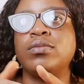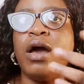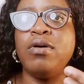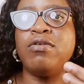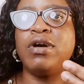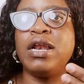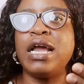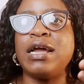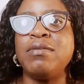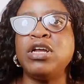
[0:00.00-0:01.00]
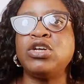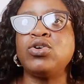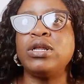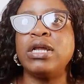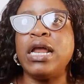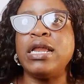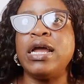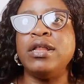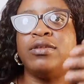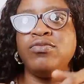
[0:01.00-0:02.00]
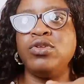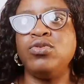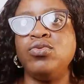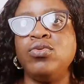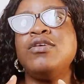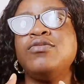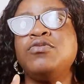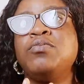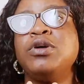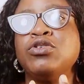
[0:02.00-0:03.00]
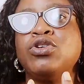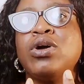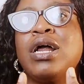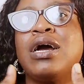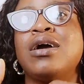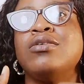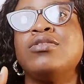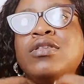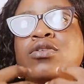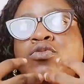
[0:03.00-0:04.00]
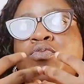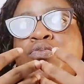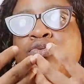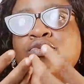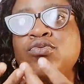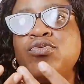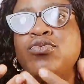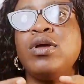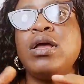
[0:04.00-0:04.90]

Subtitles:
However, like I mentioned earlier in the video, if the petitioner can still prove